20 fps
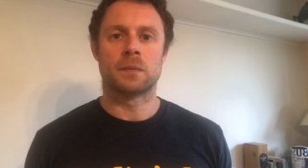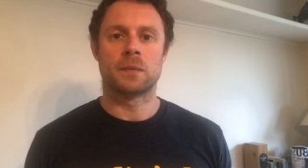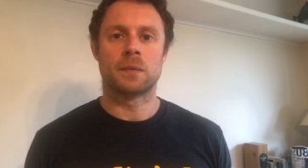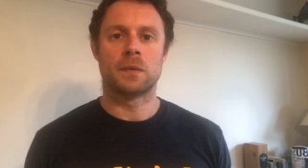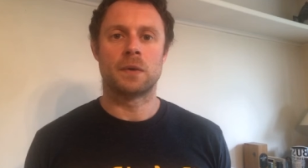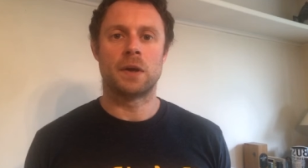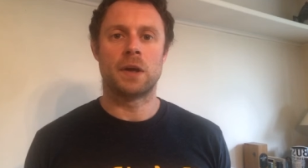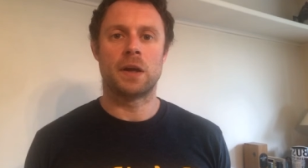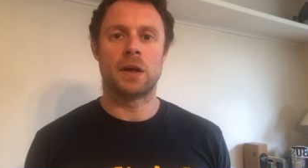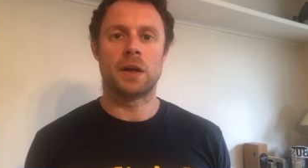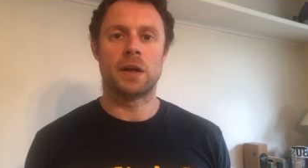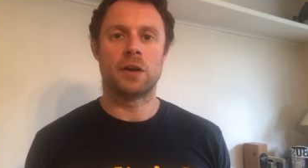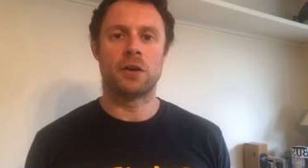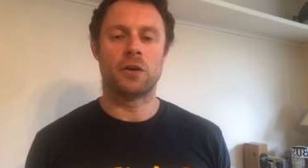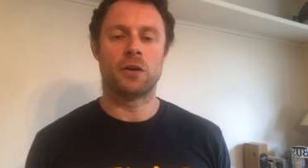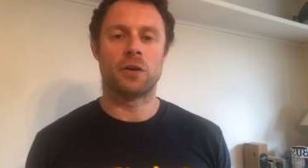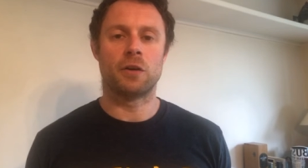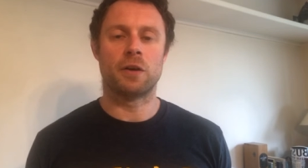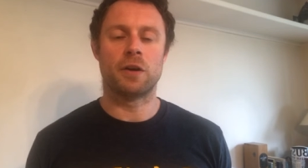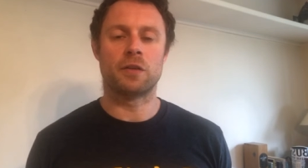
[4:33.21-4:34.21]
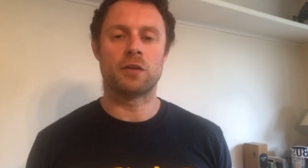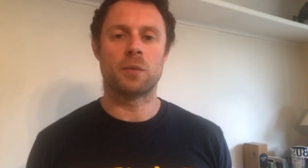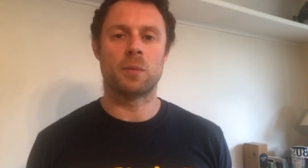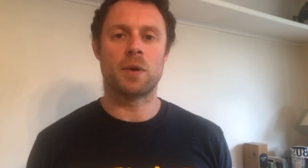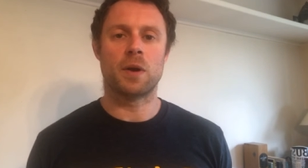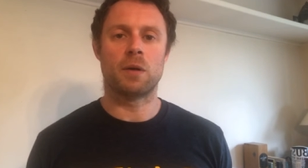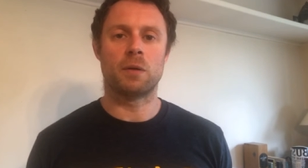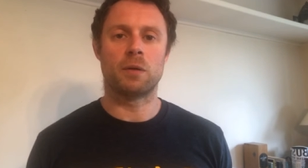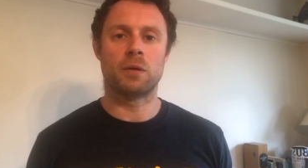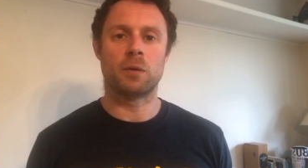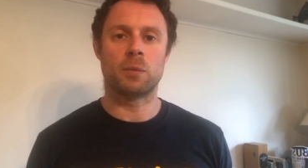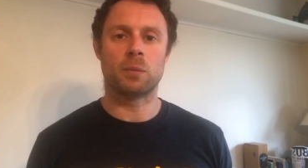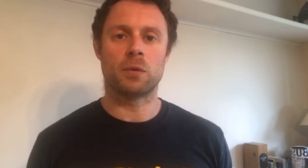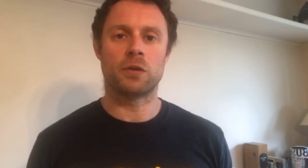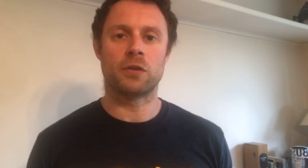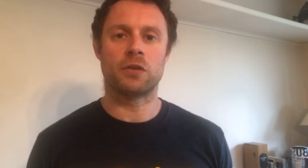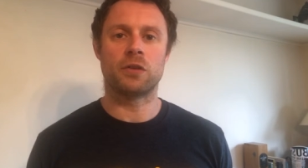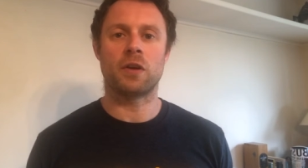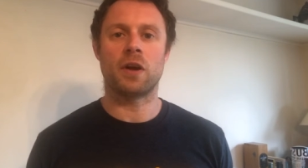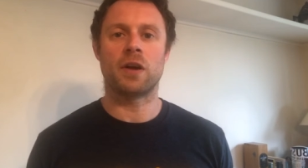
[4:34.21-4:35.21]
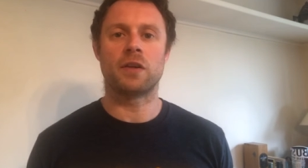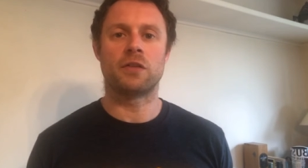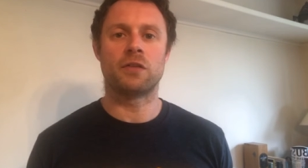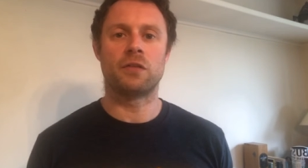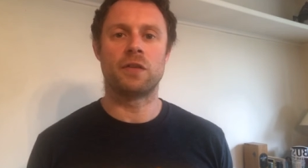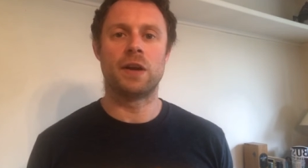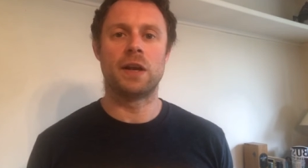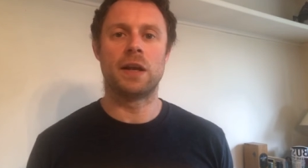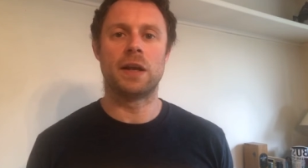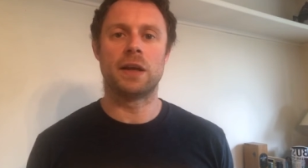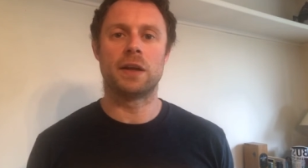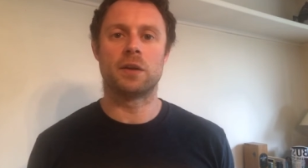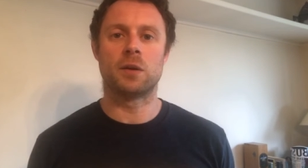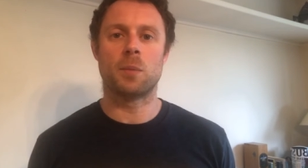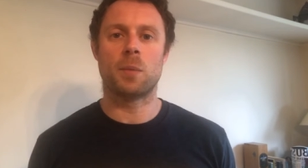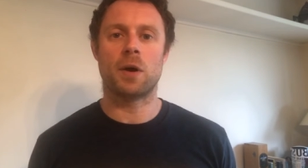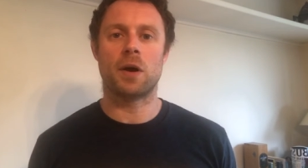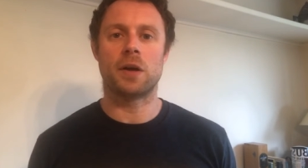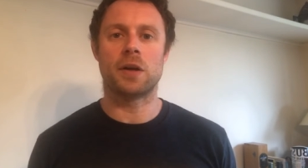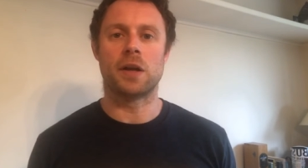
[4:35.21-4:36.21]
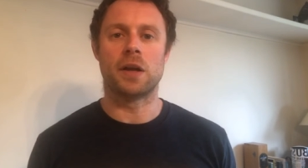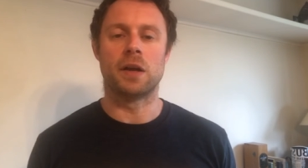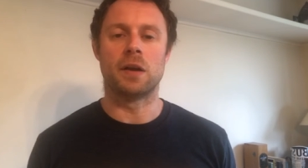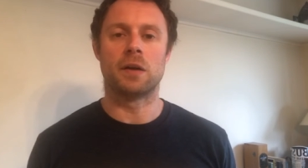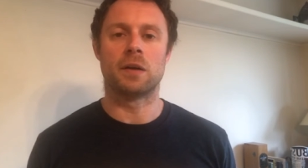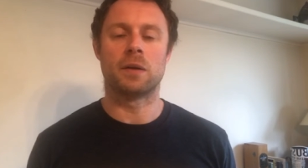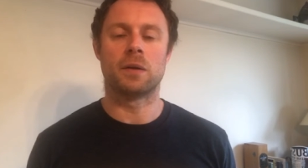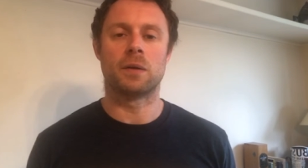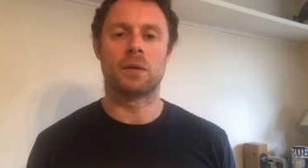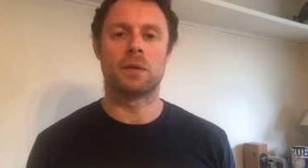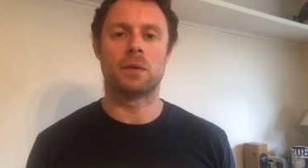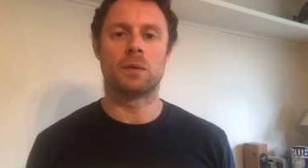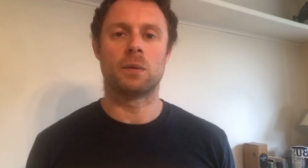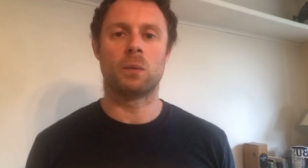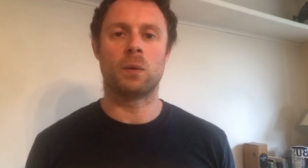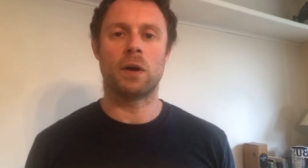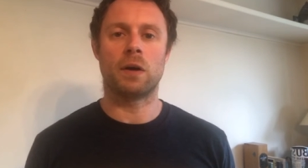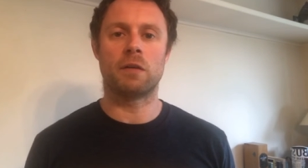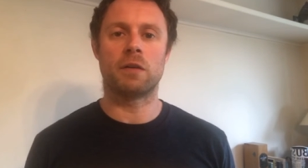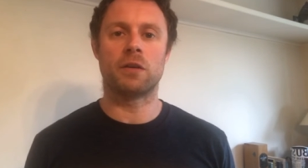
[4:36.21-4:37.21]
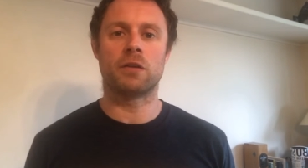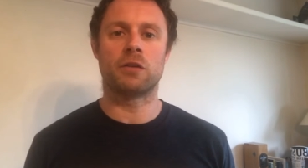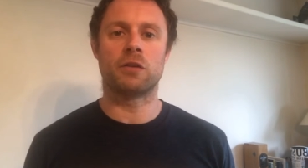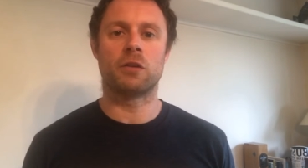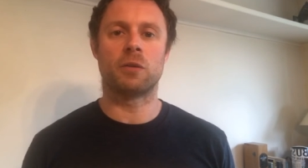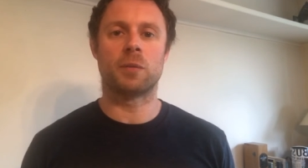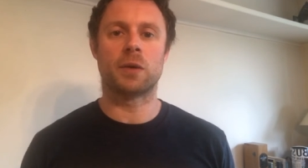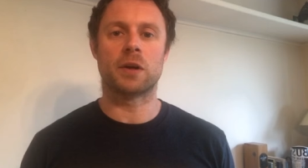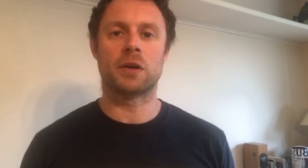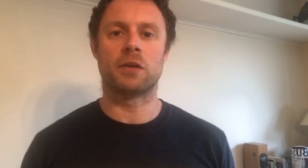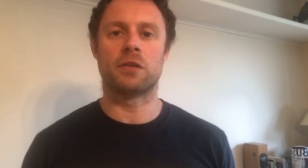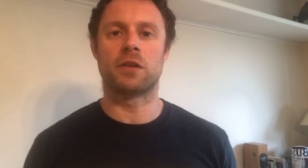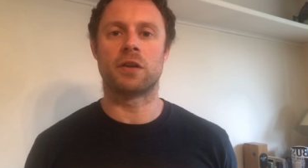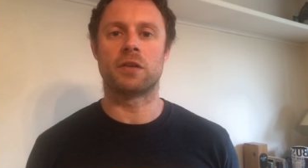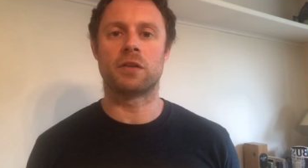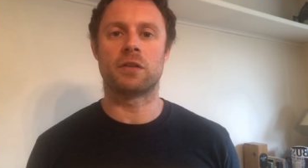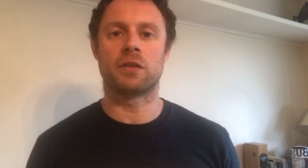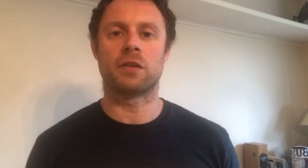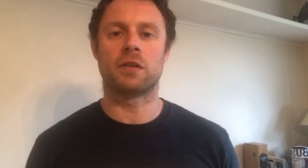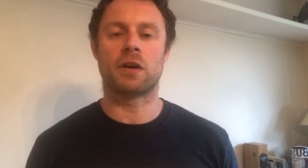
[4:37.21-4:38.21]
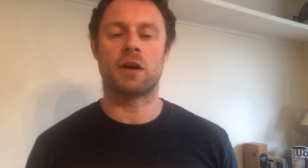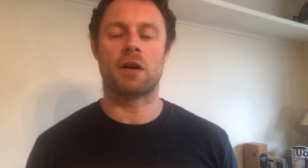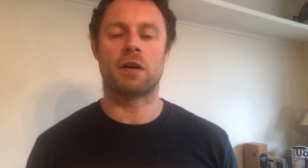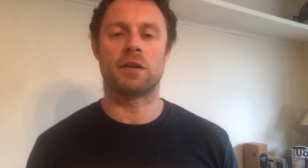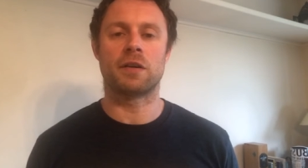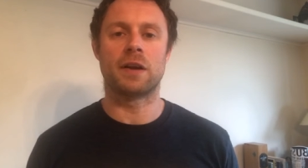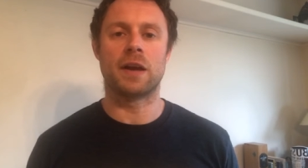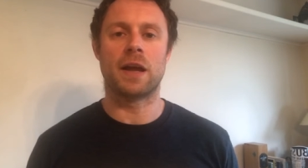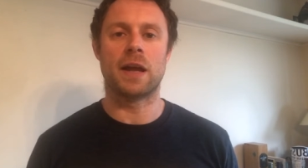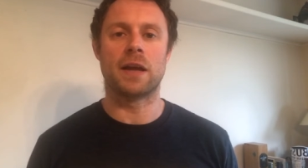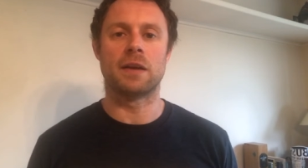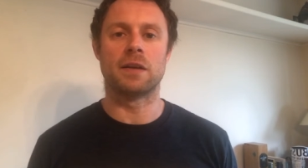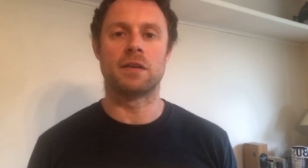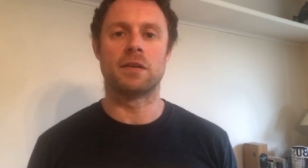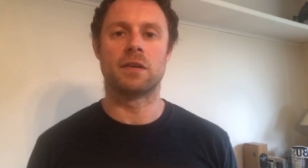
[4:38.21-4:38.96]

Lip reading: Getting curious about the precise feeling in the body. Where in the stomach does it start and end?